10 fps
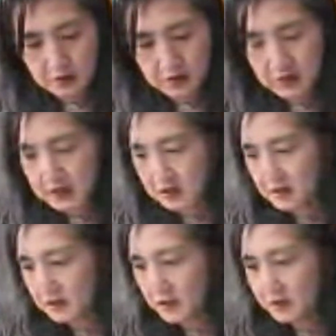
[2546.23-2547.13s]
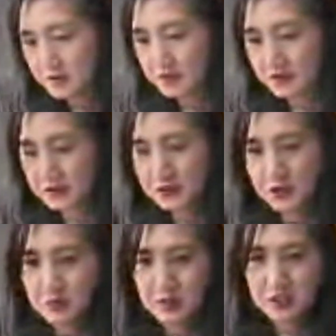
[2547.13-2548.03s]
I love this
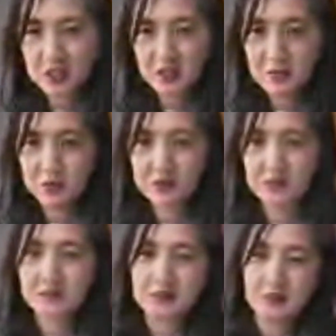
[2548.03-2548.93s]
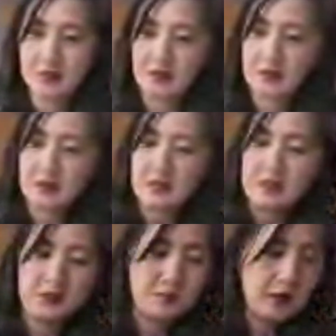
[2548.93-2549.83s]
so much. I can put this
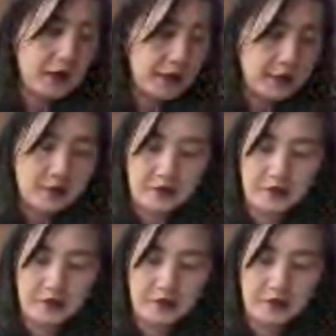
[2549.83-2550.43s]
in my